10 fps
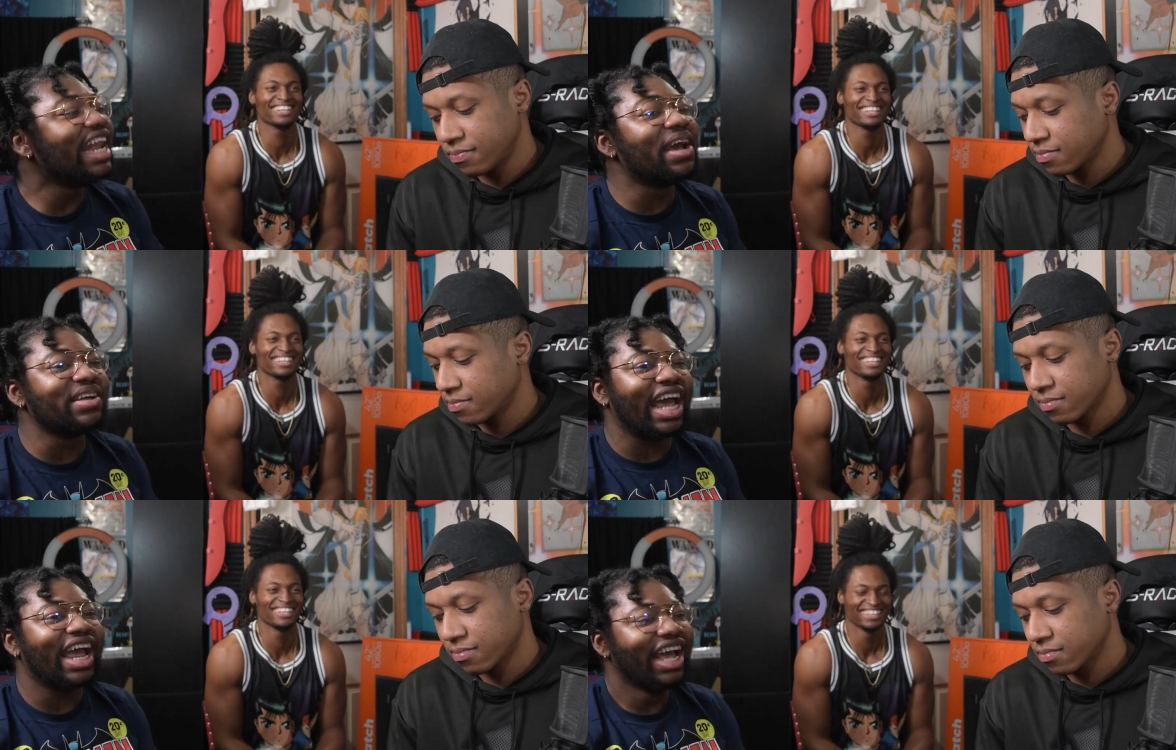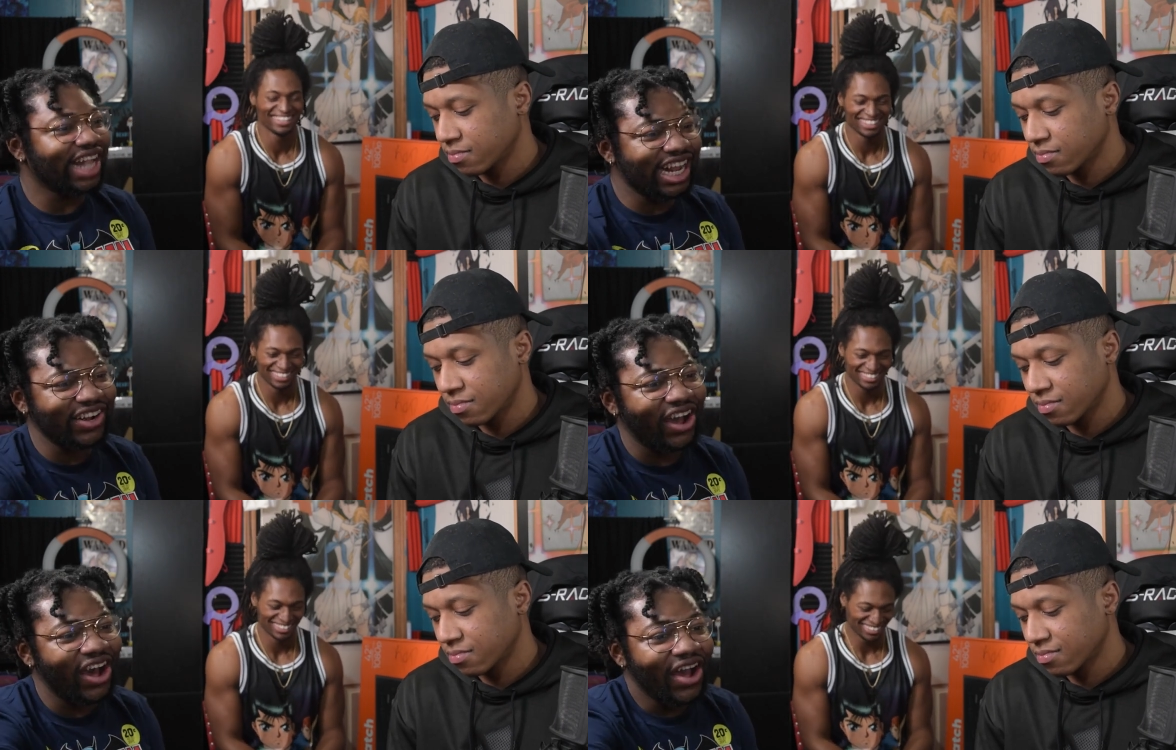Speaker 1: They was like,
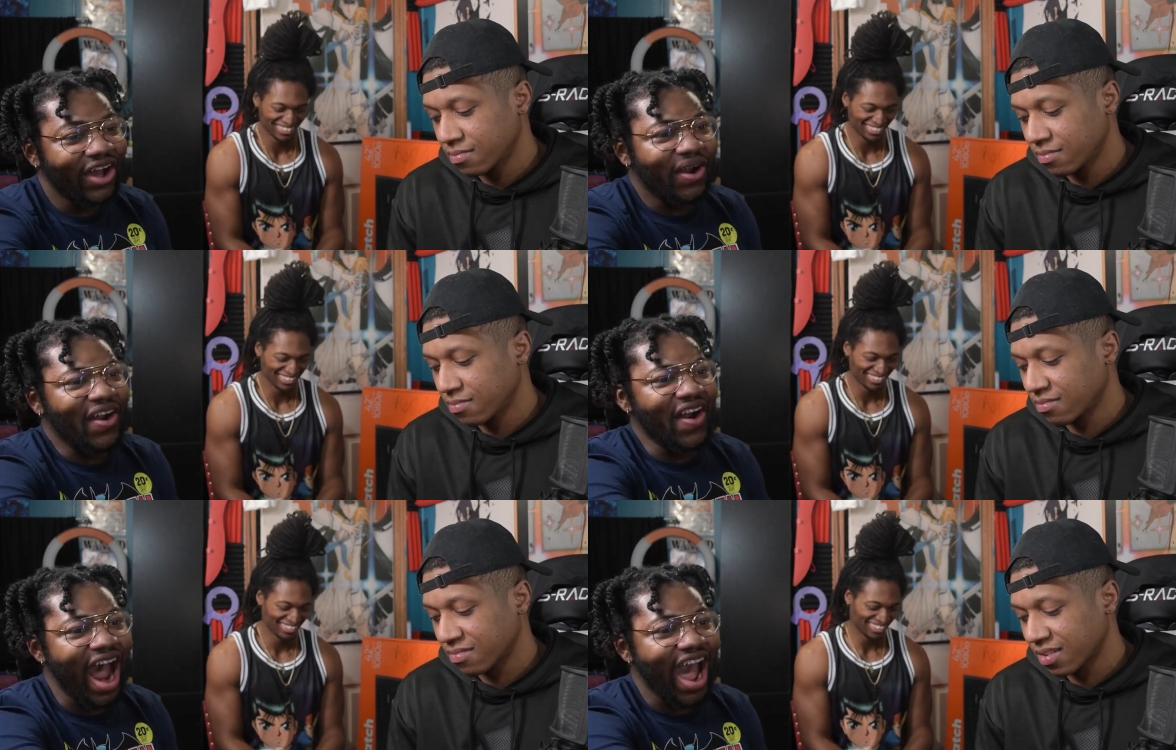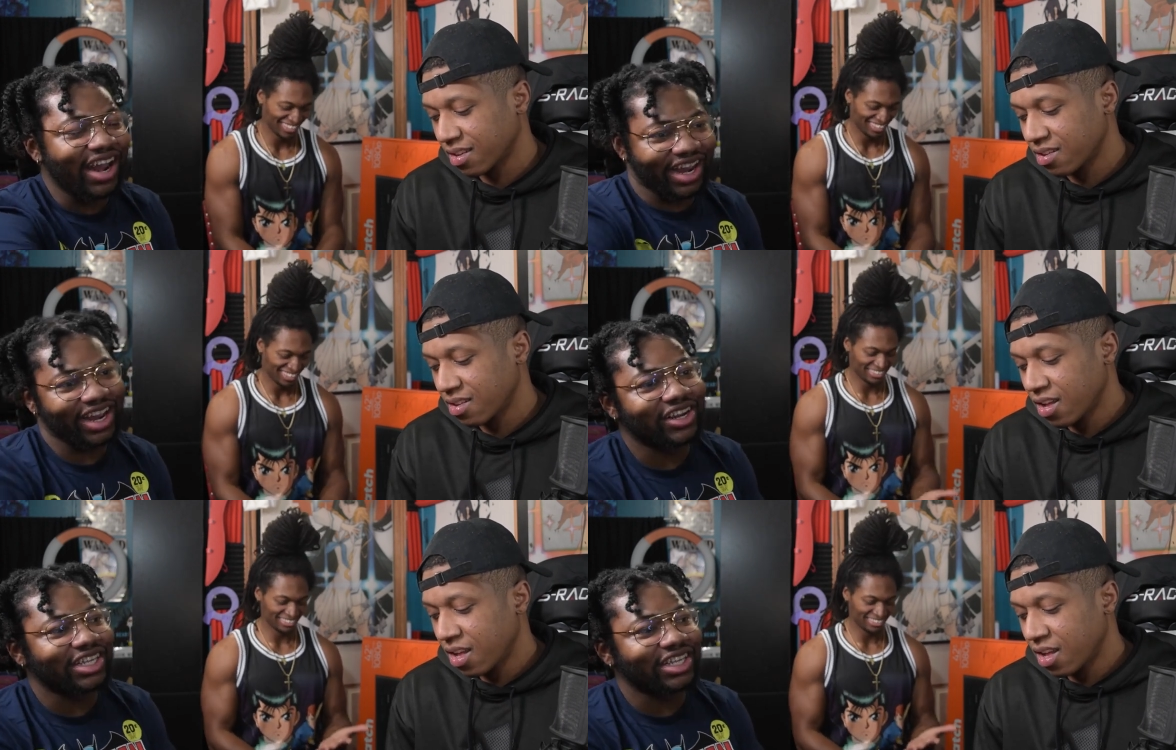Tanjiro, and then he